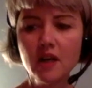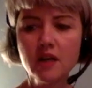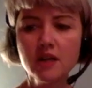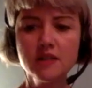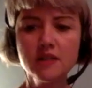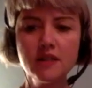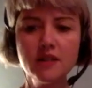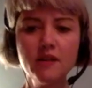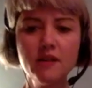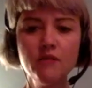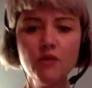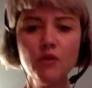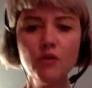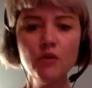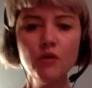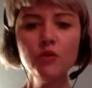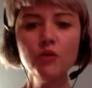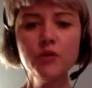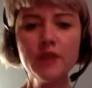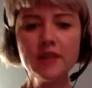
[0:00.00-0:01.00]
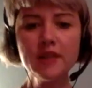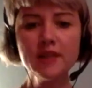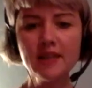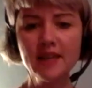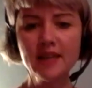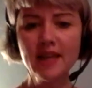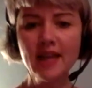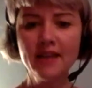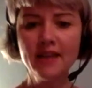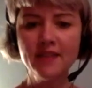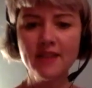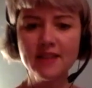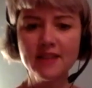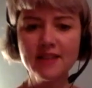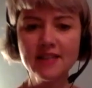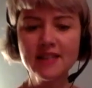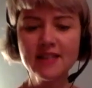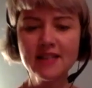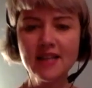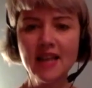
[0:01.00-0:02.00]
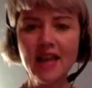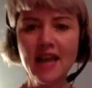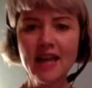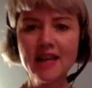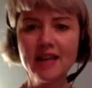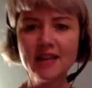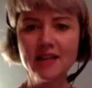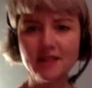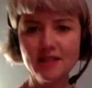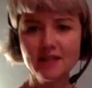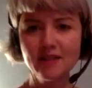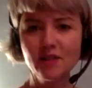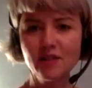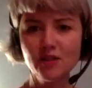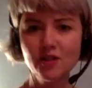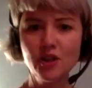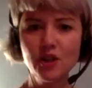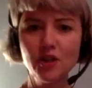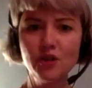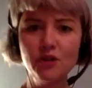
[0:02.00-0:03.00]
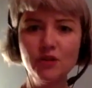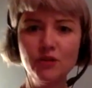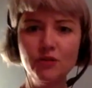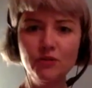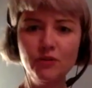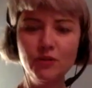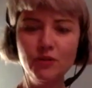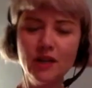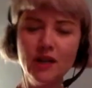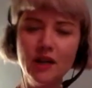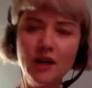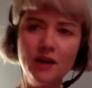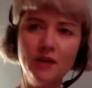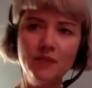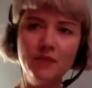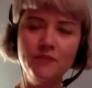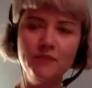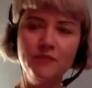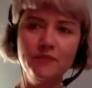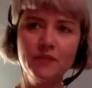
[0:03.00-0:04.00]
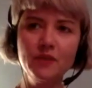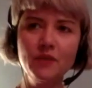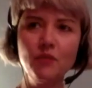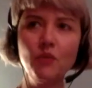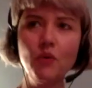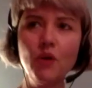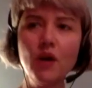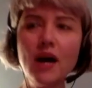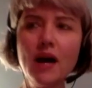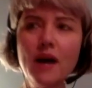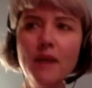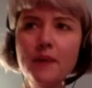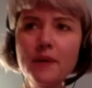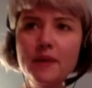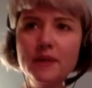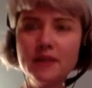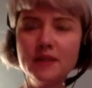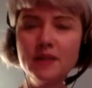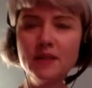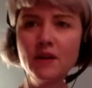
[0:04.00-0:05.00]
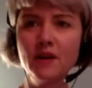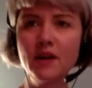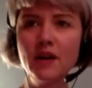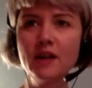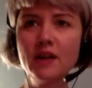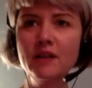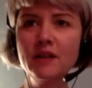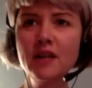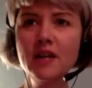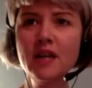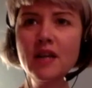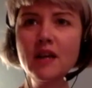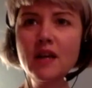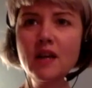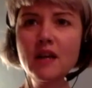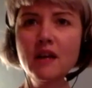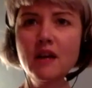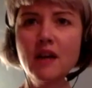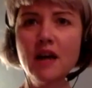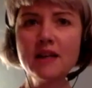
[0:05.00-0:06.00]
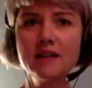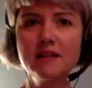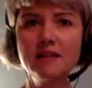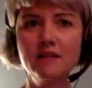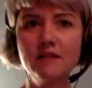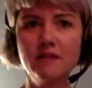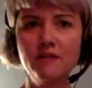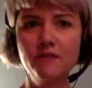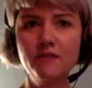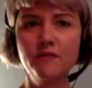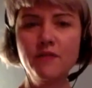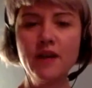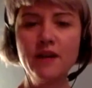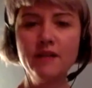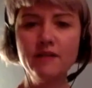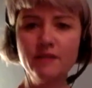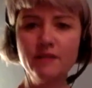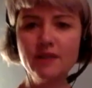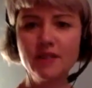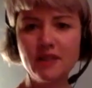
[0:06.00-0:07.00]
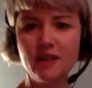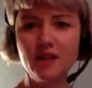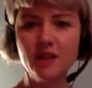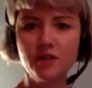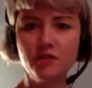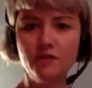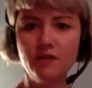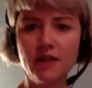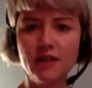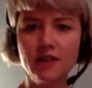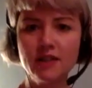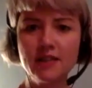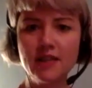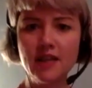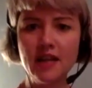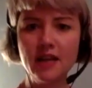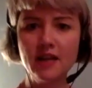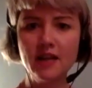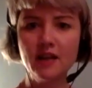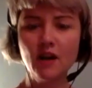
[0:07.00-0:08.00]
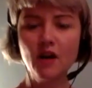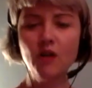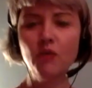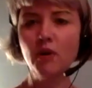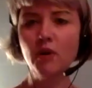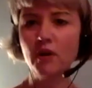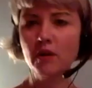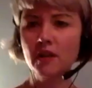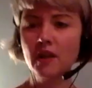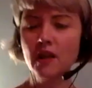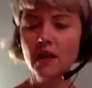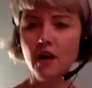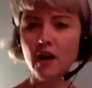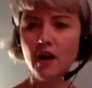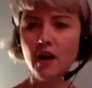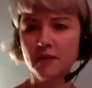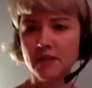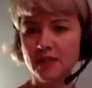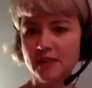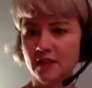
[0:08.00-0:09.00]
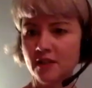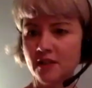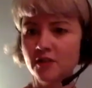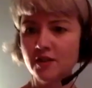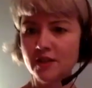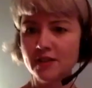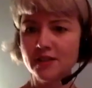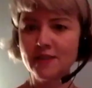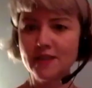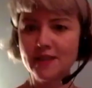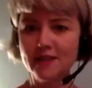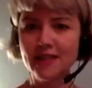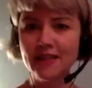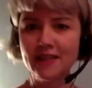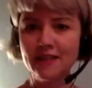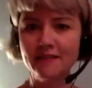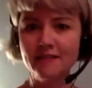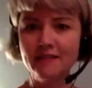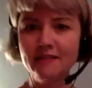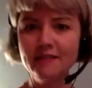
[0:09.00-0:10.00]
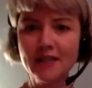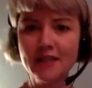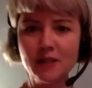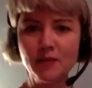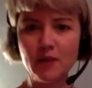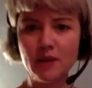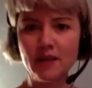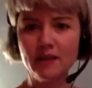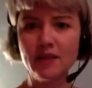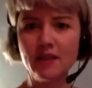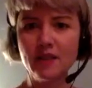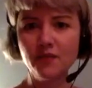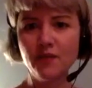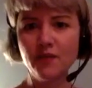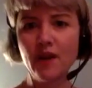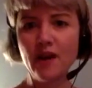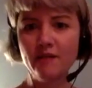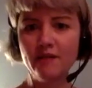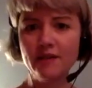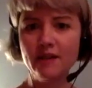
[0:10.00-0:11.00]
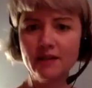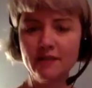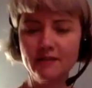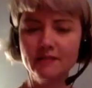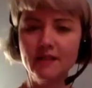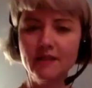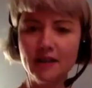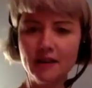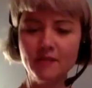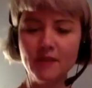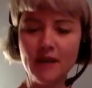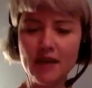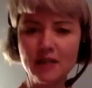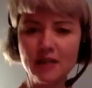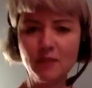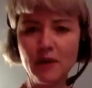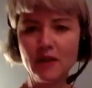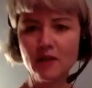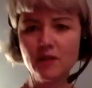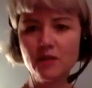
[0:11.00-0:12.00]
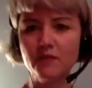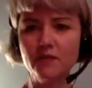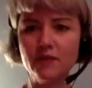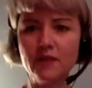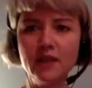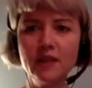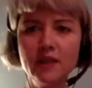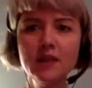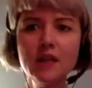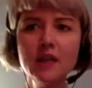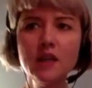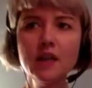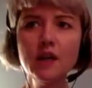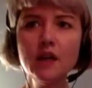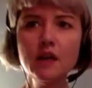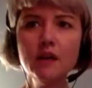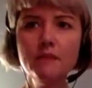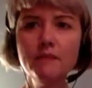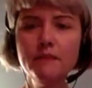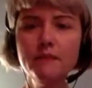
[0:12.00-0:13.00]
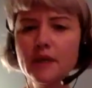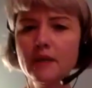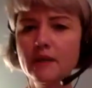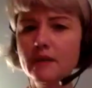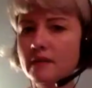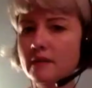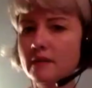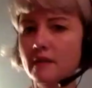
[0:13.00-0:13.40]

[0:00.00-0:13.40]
so there are all these again there's these layers to um, what happened and I, and as a fairy researcher i could say oh well i'm just interested in this bit this fairy um, aspect of it but